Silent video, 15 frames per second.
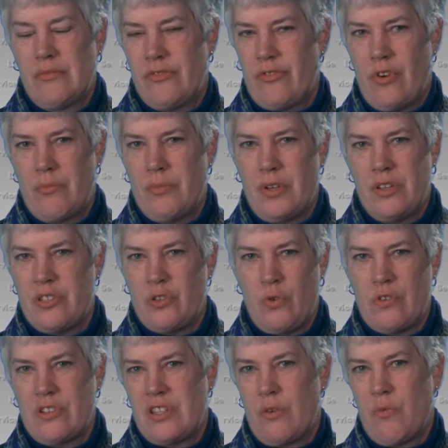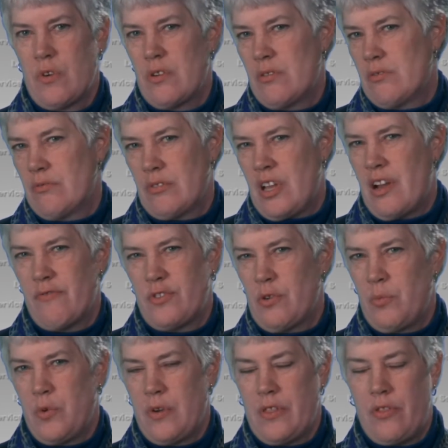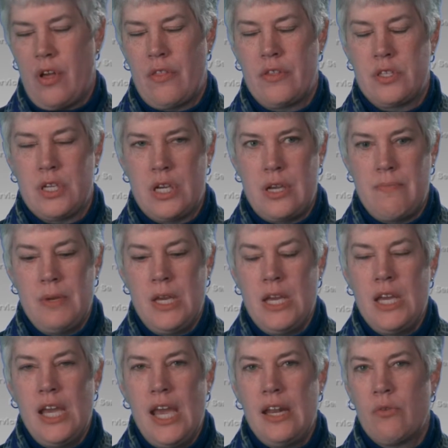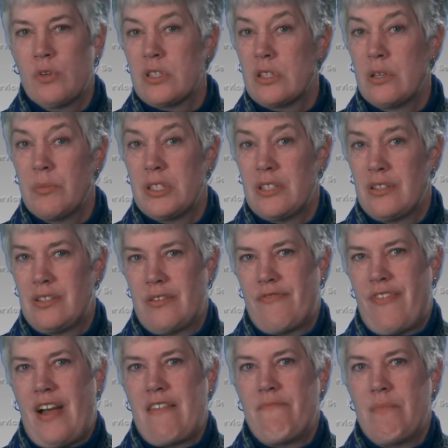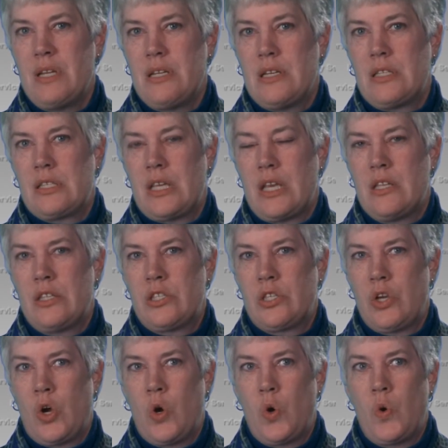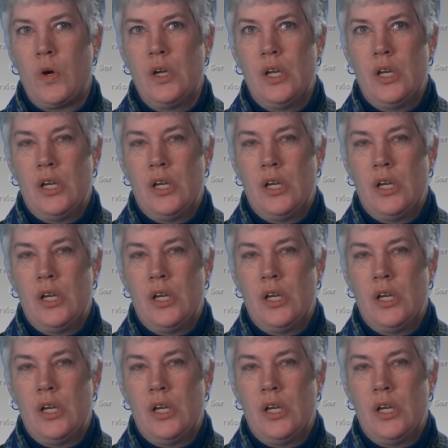from a source they weren't comfortable with all the time, and it was limited to 5 minutes, and so